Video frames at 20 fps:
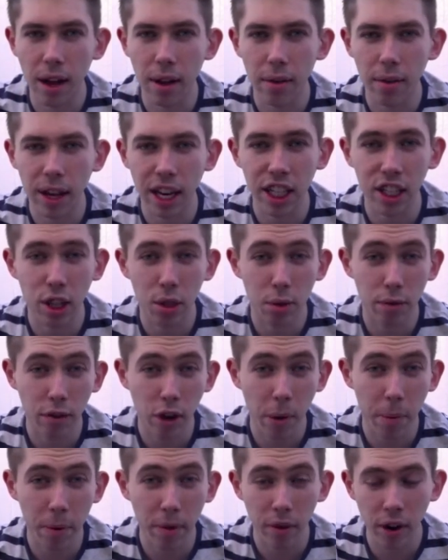issues of
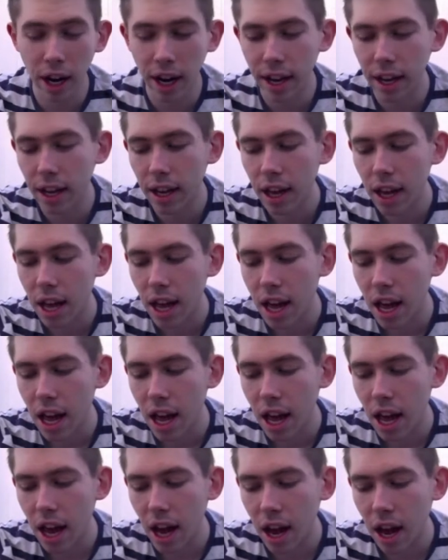copyright.
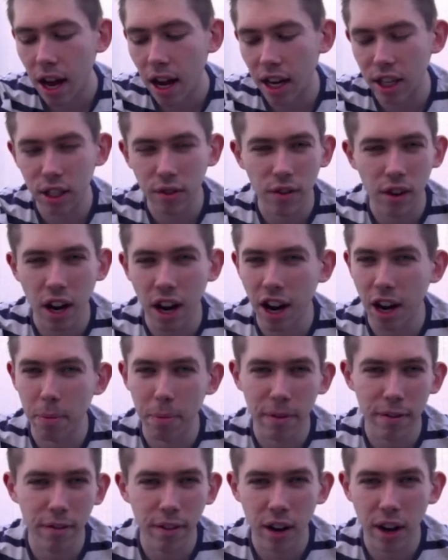And I just thought, I'll be
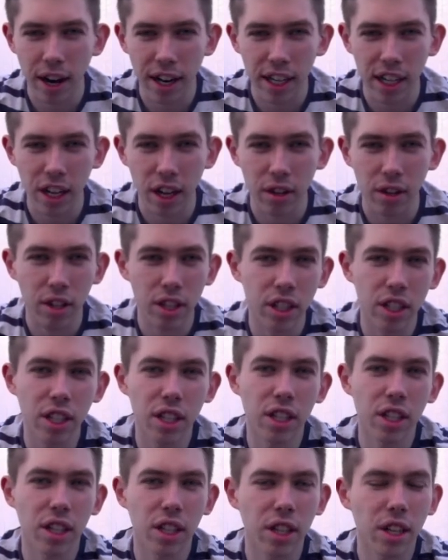fine, you know, because
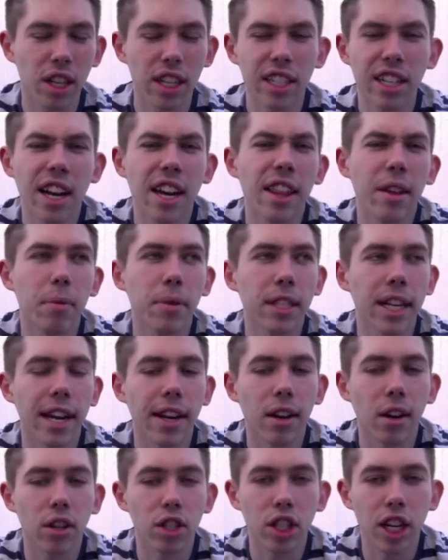it's like they were saying
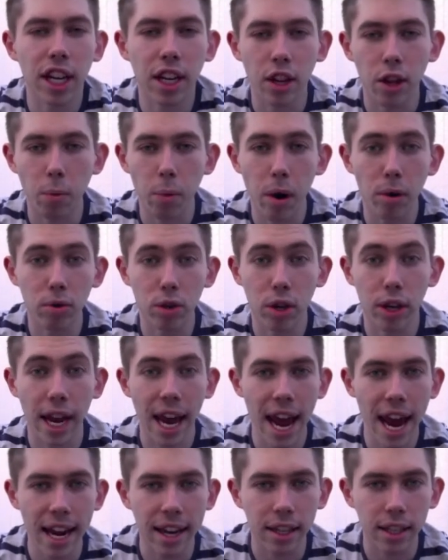last year, you know, the world's going
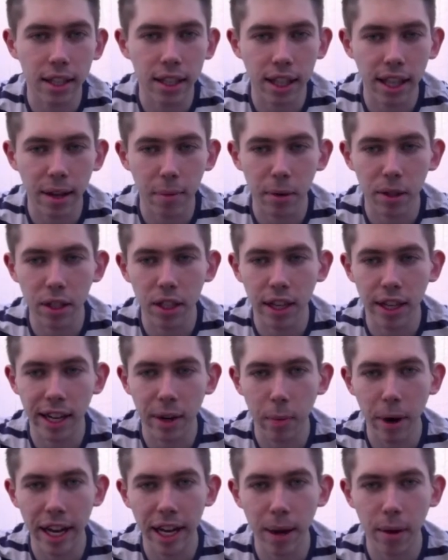to end, and then we'd suddenly
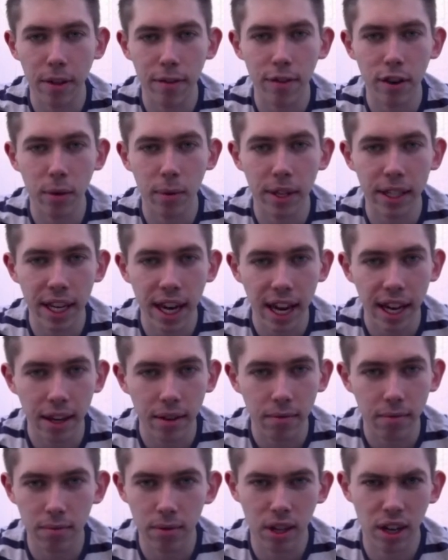wake up the following day.
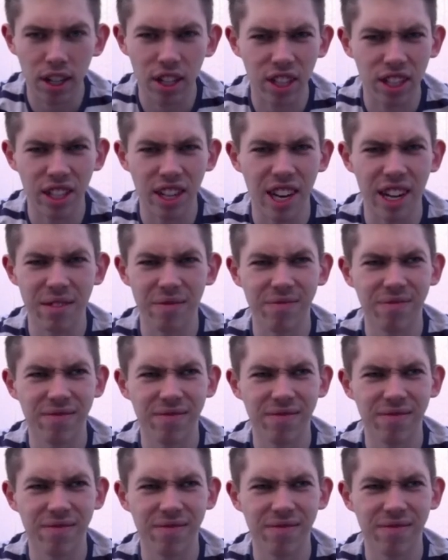So it's just like,